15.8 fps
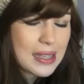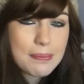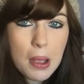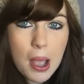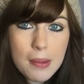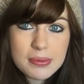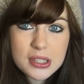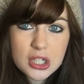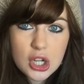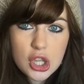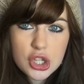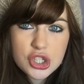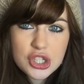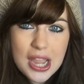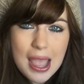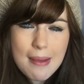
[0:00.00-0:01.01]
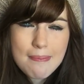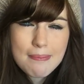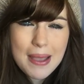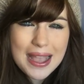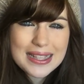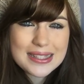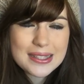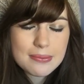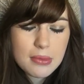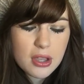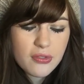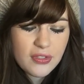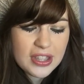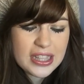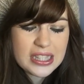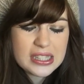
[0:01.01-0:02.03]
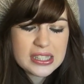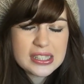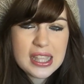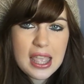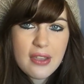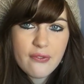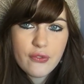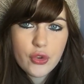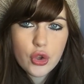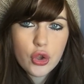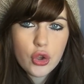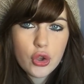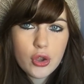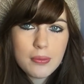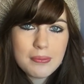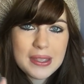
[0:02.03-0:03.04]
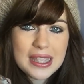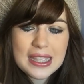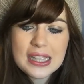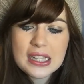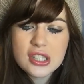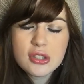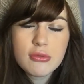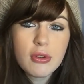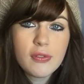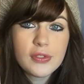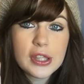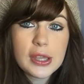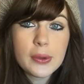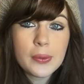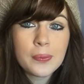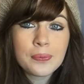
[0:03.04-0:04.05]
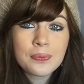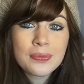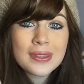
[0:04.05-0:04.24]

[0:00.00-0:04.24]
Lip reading: pop to Lush and buy some more things for me to review.